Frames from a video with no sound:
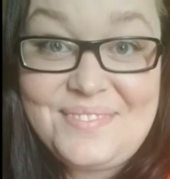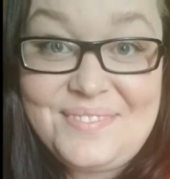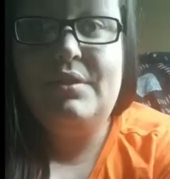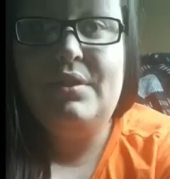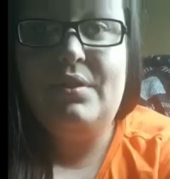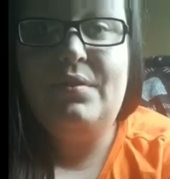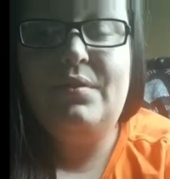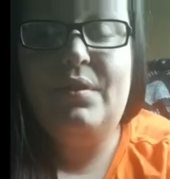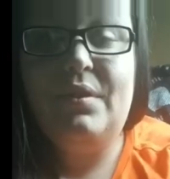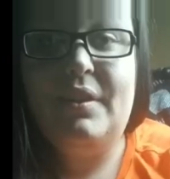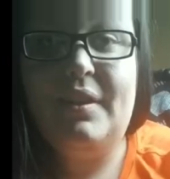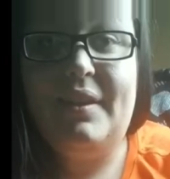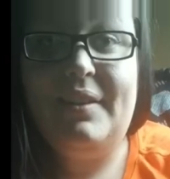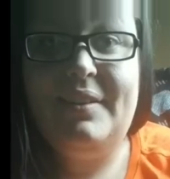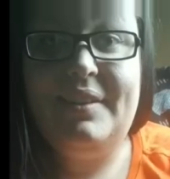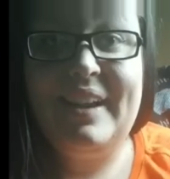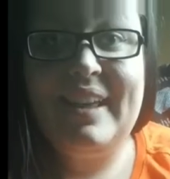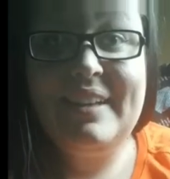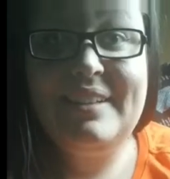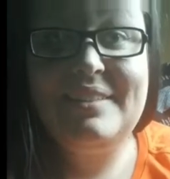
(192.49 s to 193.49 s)
So for our
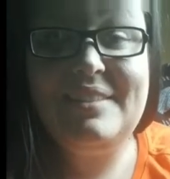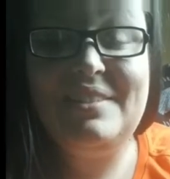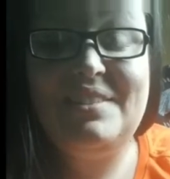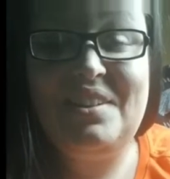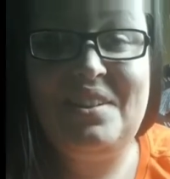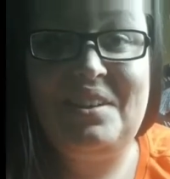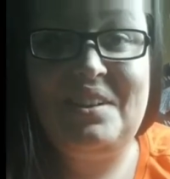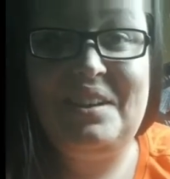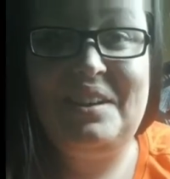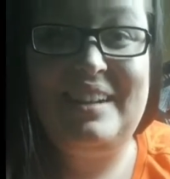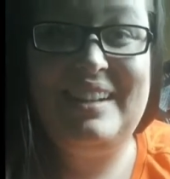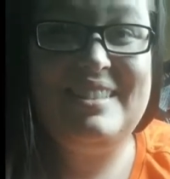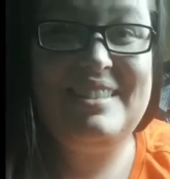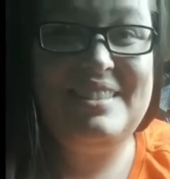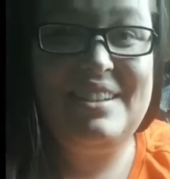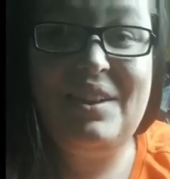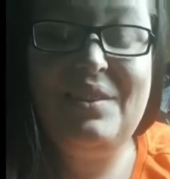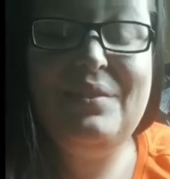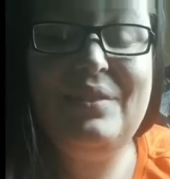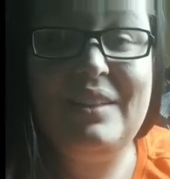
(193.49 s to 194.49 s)
next song, it's
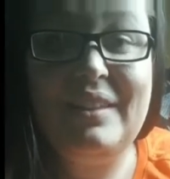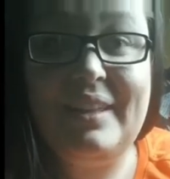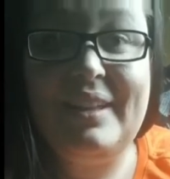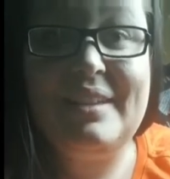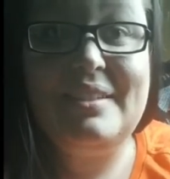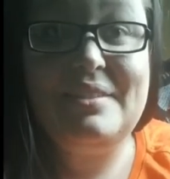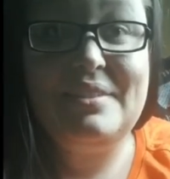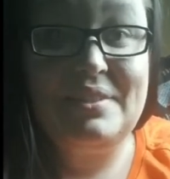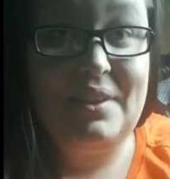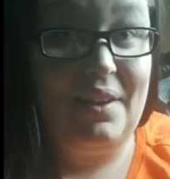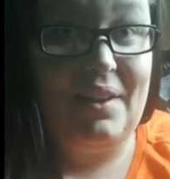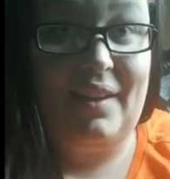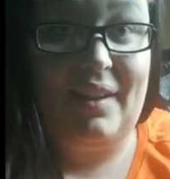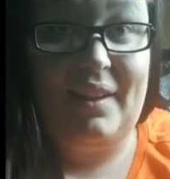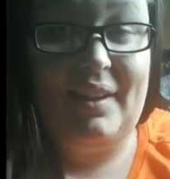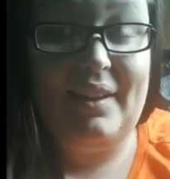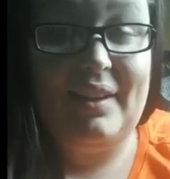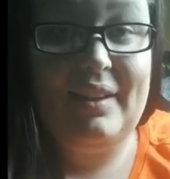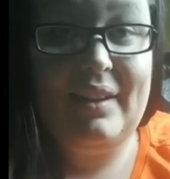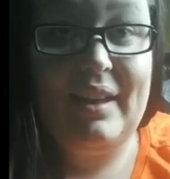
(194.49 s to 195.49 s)
not really a
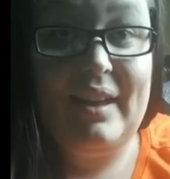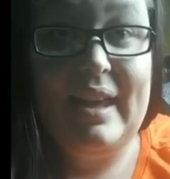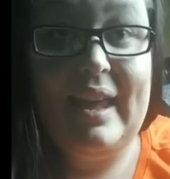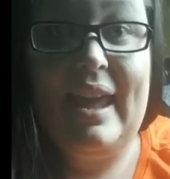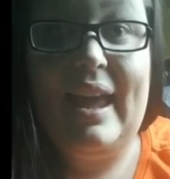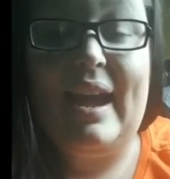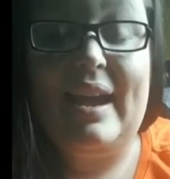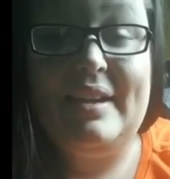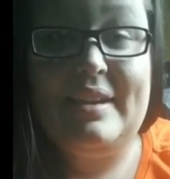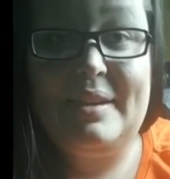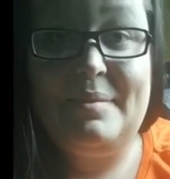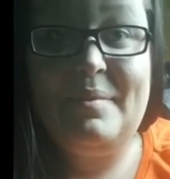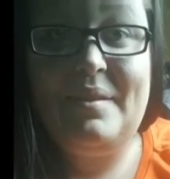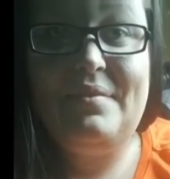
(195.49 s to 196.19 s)
song. I need